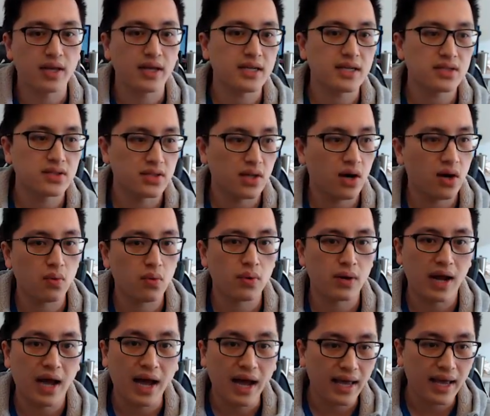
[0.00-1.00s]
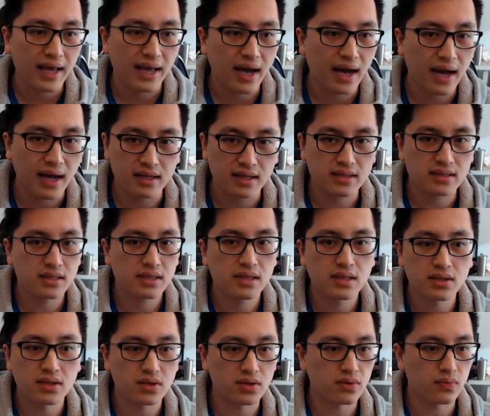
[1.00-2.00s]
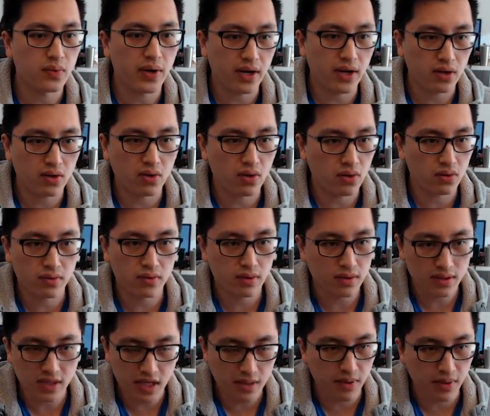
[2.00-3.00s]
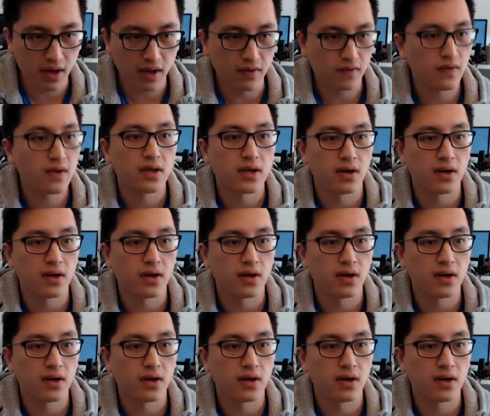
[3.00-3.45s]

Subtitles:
You guys saw when I got the raining gold debuff,